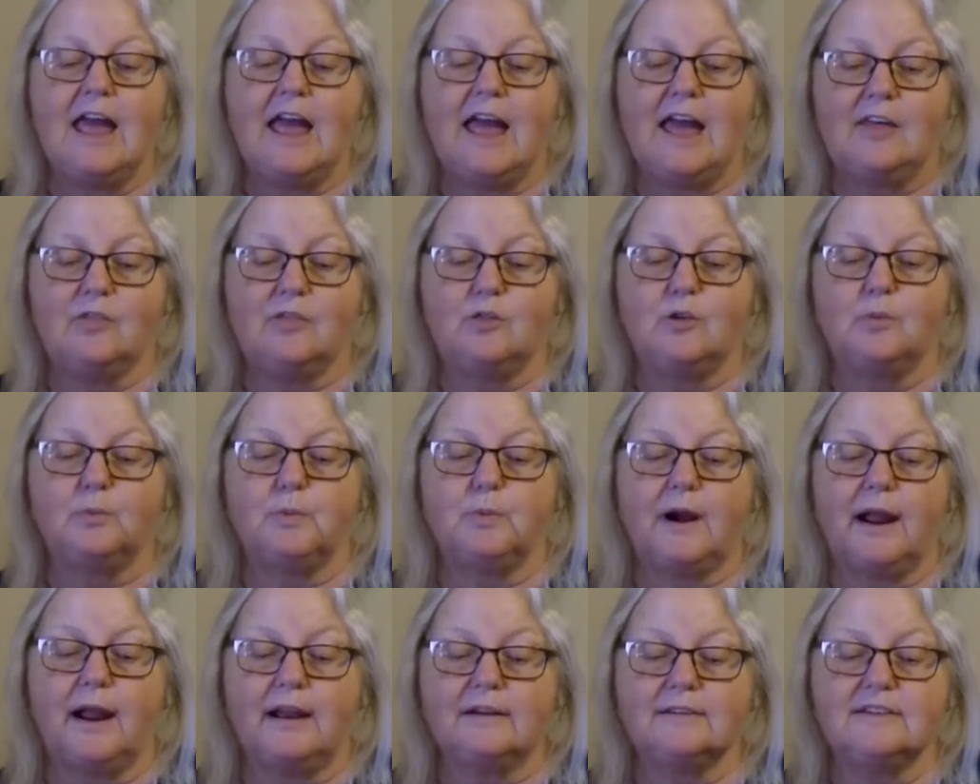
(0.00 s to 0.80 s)
and the
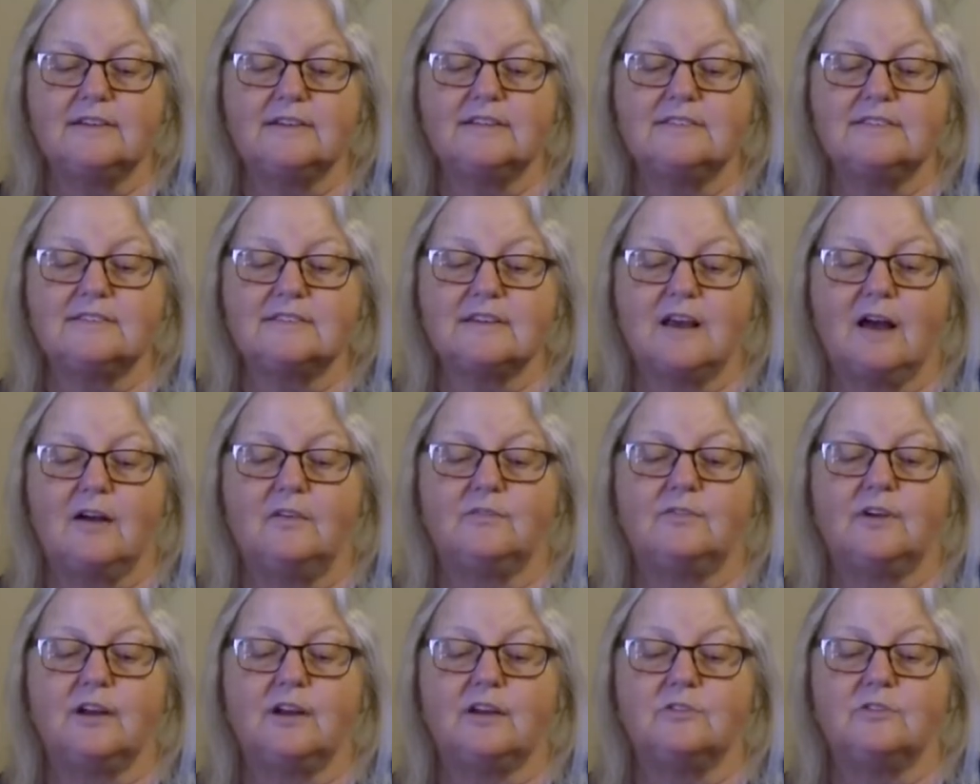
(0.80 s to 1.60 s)
practice
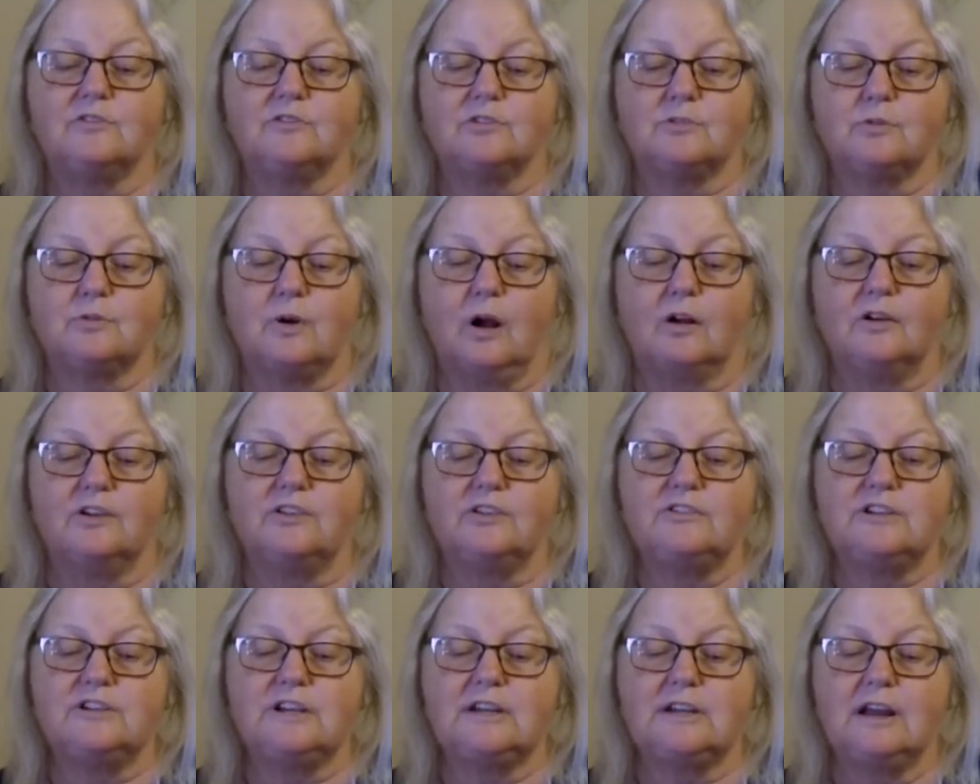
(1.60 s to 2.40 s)
of
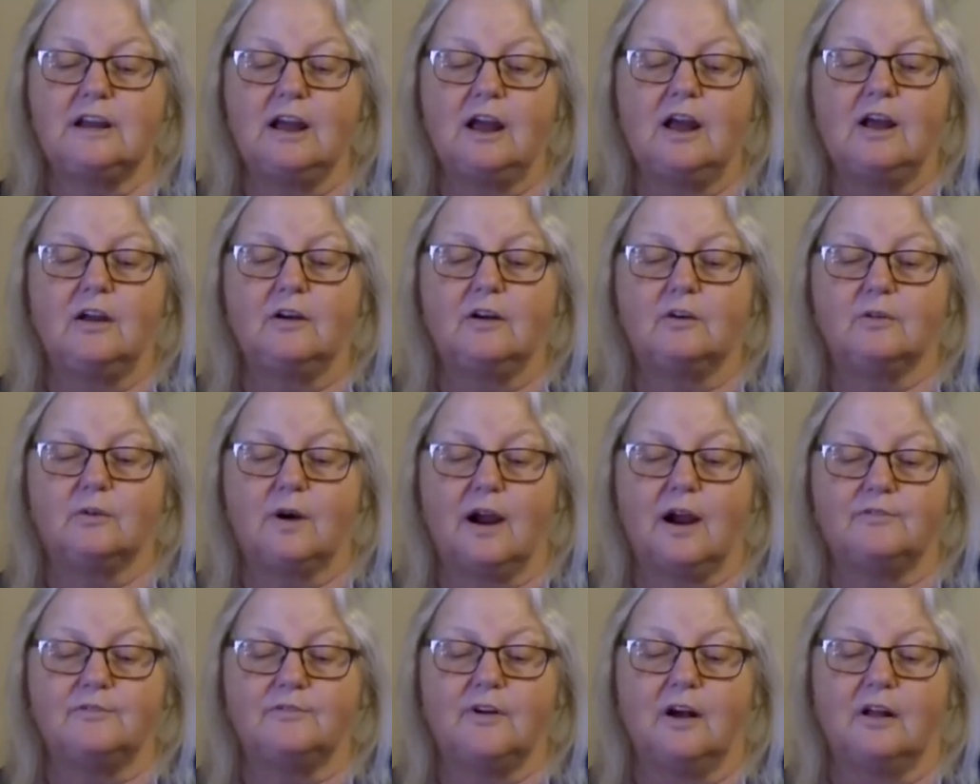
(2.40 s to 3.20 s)
astrology,
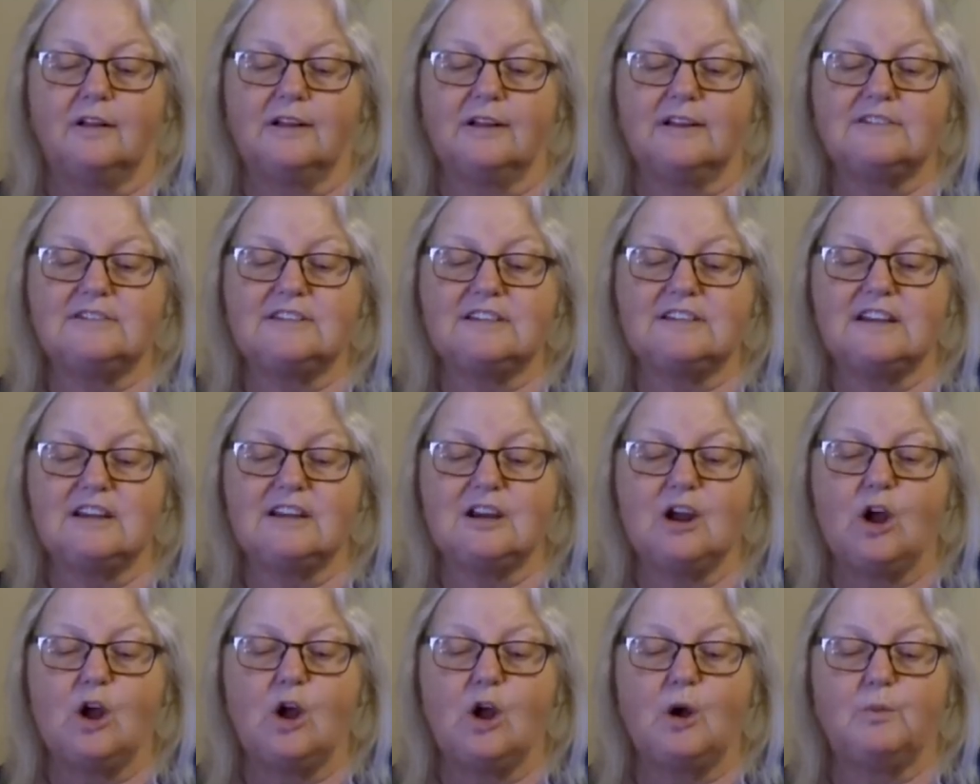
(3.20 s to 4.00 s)

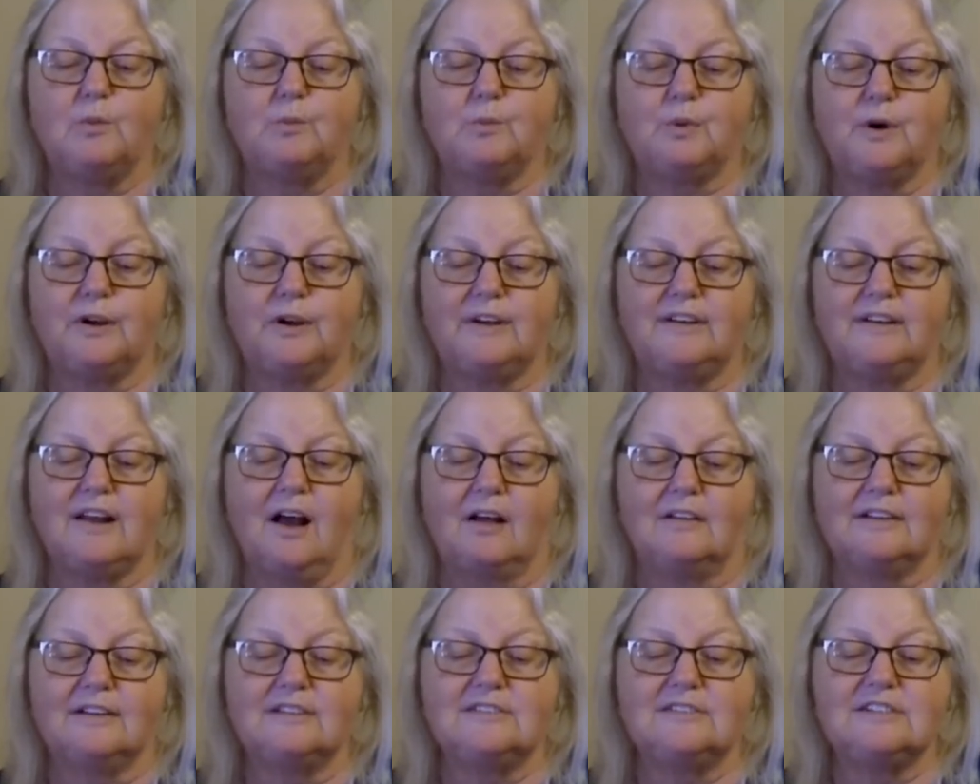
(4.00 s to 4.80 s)
graphology,
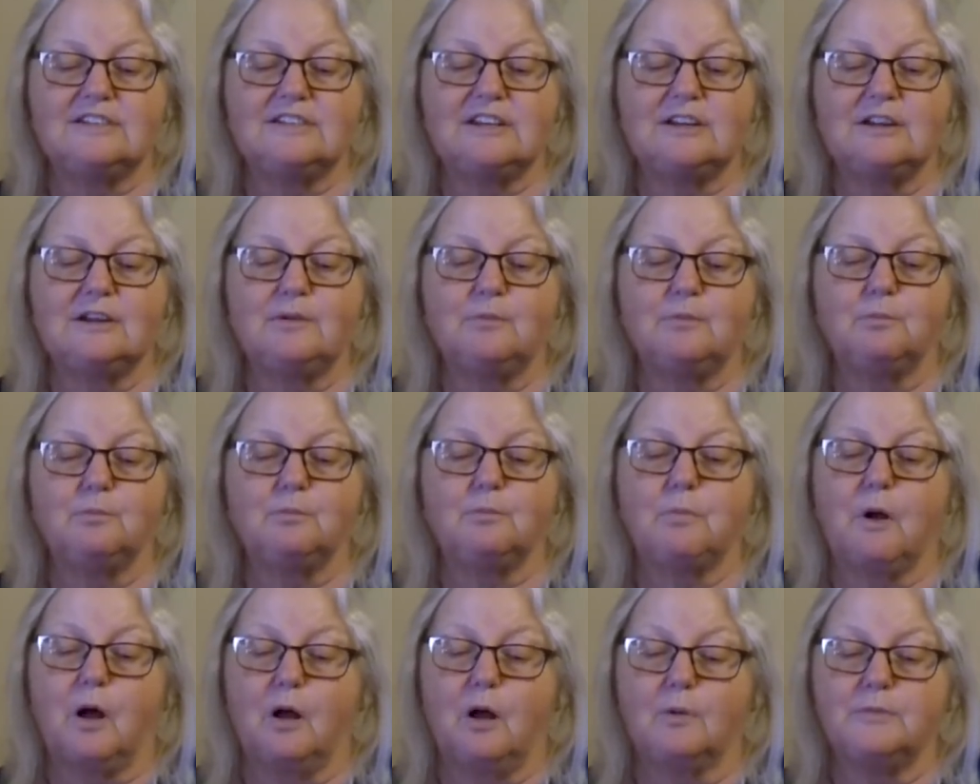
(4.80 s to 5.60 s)
phrenology,
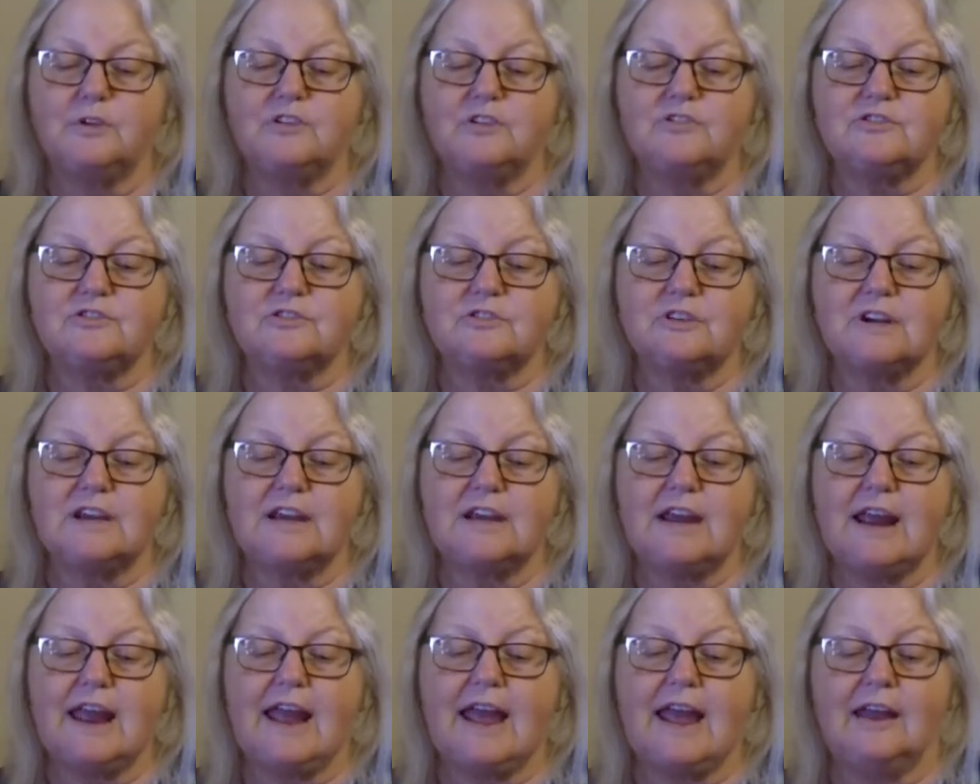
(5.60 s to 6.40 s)

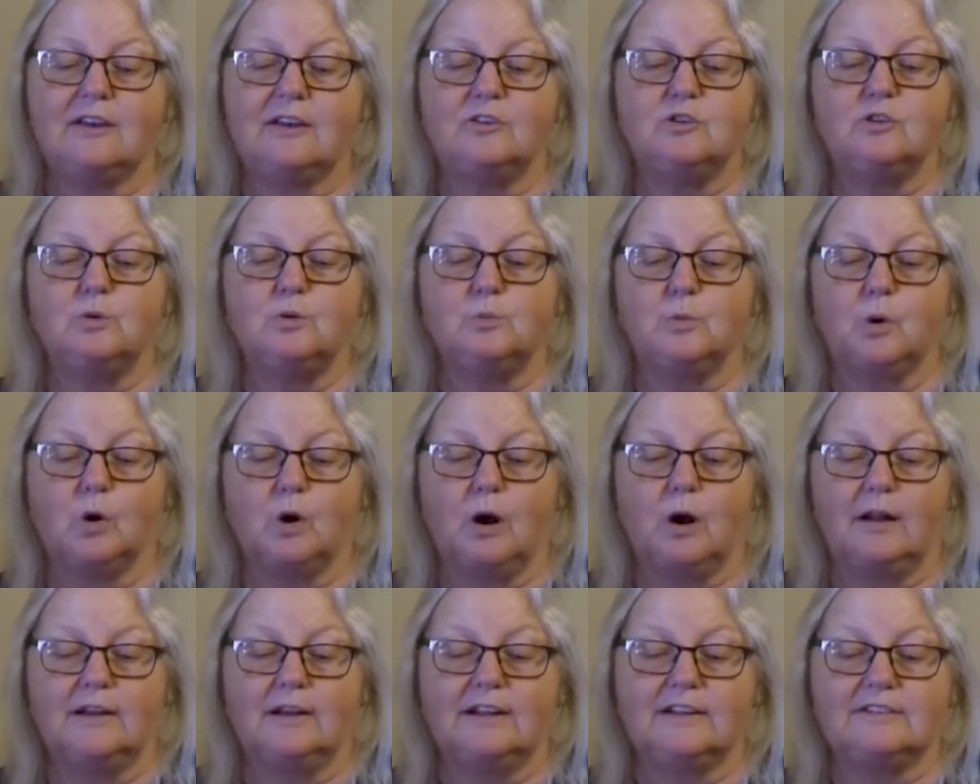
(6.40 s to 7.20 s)
palmistry, and
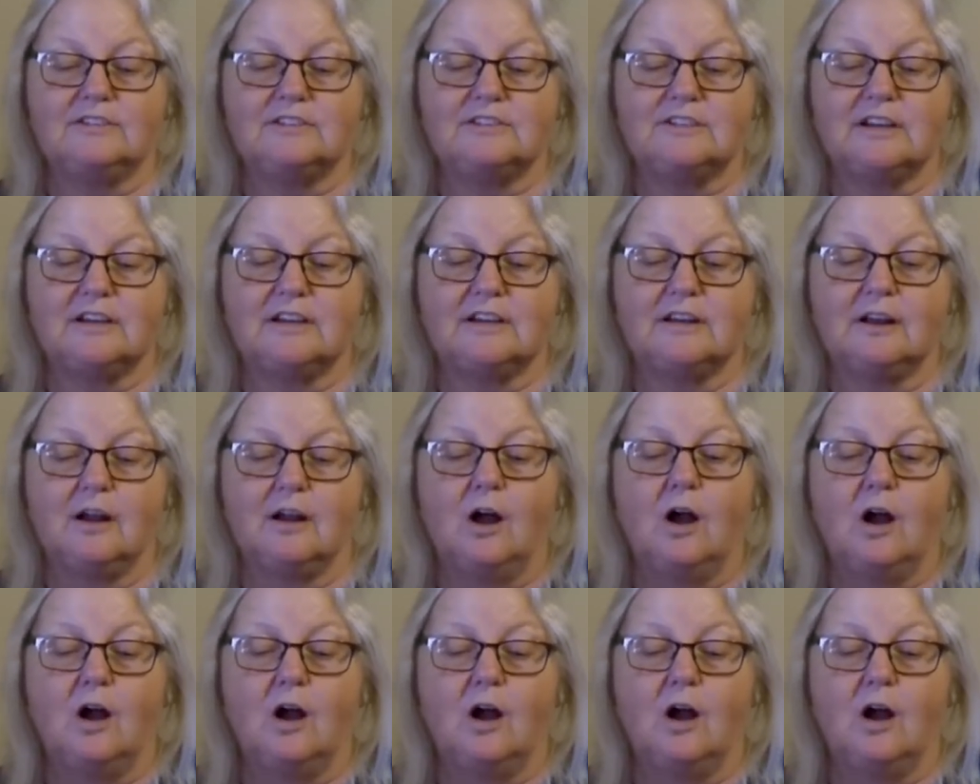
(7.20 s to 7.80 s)
numerology.